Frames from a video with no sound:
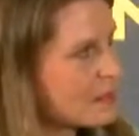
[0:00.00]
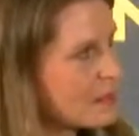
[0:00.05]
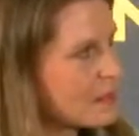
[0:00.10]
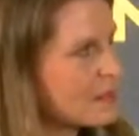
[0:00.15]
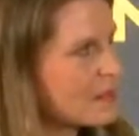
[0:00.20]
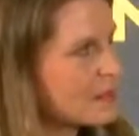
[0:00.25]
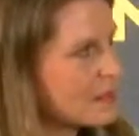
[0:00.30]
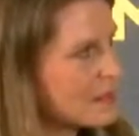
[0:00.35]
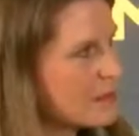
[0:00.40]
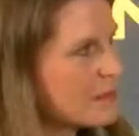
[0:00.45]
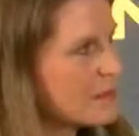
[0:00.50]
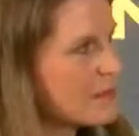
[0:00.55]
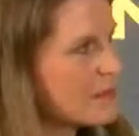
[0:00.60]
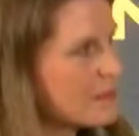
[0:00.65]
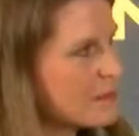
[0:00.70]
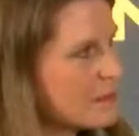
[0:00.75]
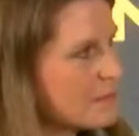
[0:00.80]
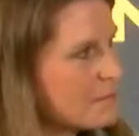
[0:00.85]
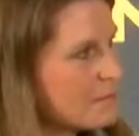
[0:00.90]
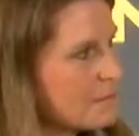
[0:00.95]

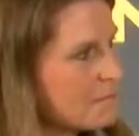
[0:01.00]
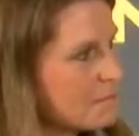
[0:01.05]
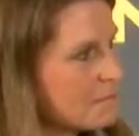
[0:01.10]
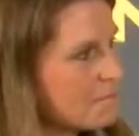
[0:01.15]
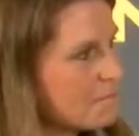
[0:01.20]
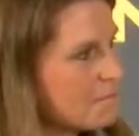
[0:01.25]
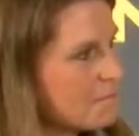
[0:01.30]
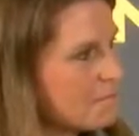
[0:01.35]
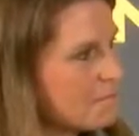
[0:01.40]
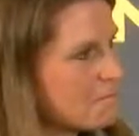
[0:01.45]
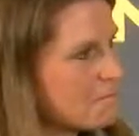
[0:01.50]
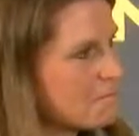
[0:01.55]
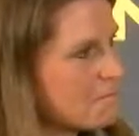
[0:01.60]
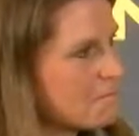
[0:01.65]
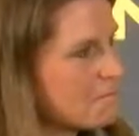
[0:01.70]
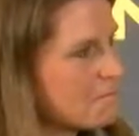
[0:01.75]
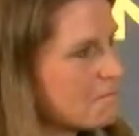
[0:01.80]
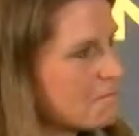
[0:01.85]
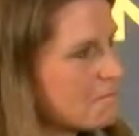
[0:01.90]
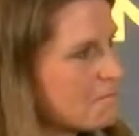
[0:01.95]

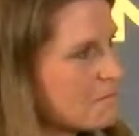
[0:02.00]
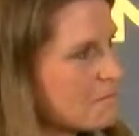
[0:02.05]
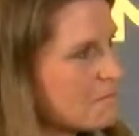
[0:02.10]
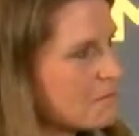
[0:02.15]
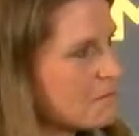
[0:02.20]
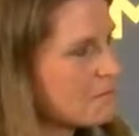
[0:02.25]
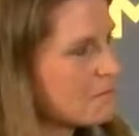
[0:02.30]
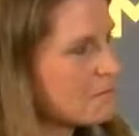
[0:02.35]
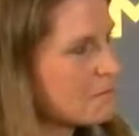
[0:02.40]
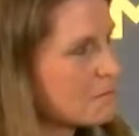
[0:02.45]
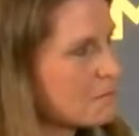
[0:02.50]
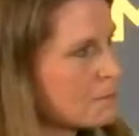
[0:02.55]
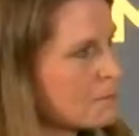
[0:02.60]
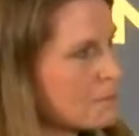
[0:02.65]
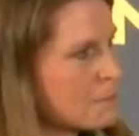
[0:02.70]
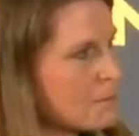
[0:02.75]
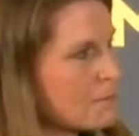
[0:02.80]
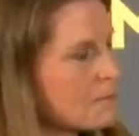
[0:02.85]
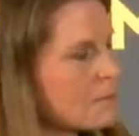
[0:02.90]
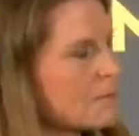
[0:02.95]

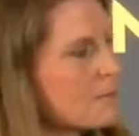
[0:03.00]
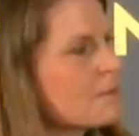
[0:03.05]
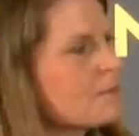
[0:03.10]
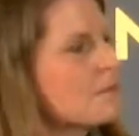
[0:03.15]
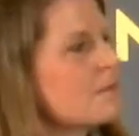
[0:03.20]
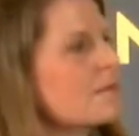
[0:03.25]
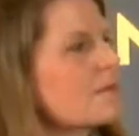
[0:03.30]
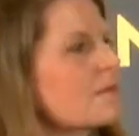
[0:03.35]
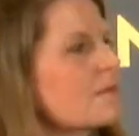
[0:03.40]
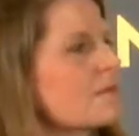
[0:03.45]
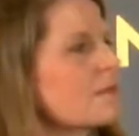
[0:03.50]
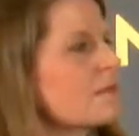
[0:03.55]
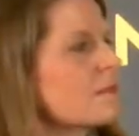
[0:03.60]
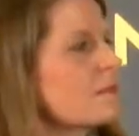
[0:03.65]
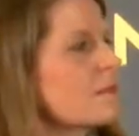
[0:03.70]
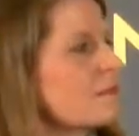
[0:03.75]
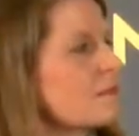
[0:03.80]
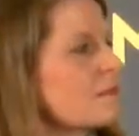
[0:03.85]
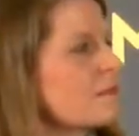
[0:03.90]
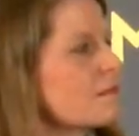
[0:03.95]

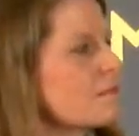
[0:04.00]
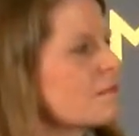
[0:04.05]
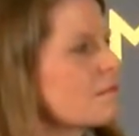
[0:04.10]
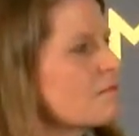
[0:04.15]
The person shown says nothing.